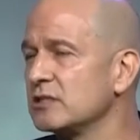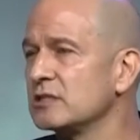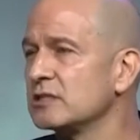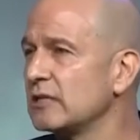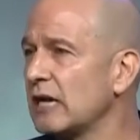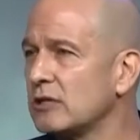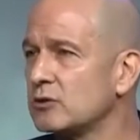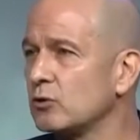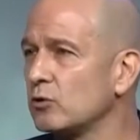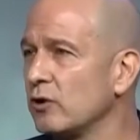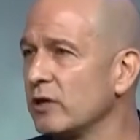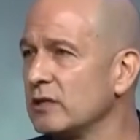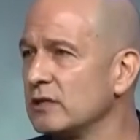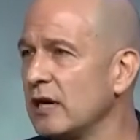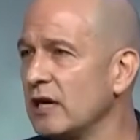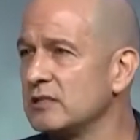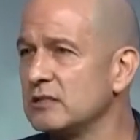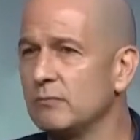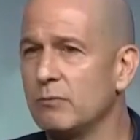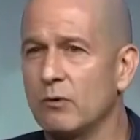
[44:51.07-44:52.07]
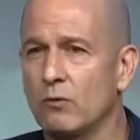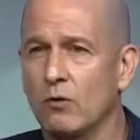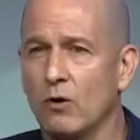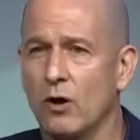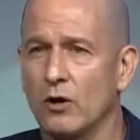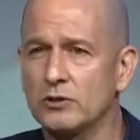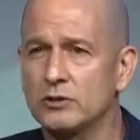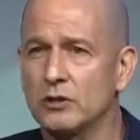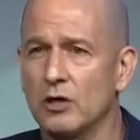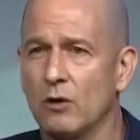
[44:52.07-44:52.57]
sexual orientation, but we're
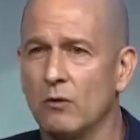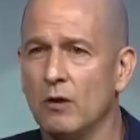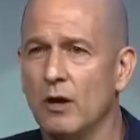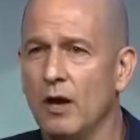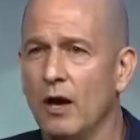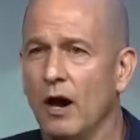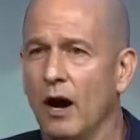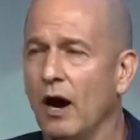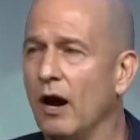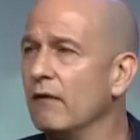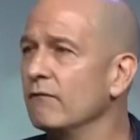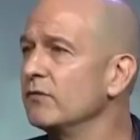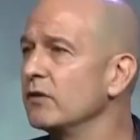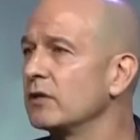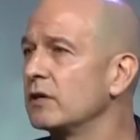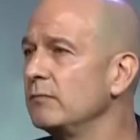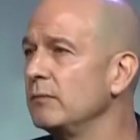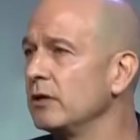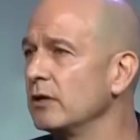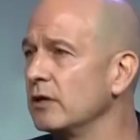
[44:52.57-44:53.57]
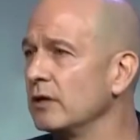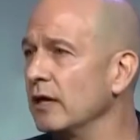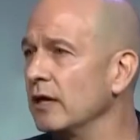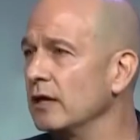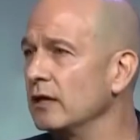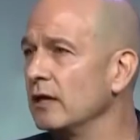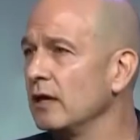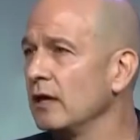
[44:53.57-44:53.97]
also of the community.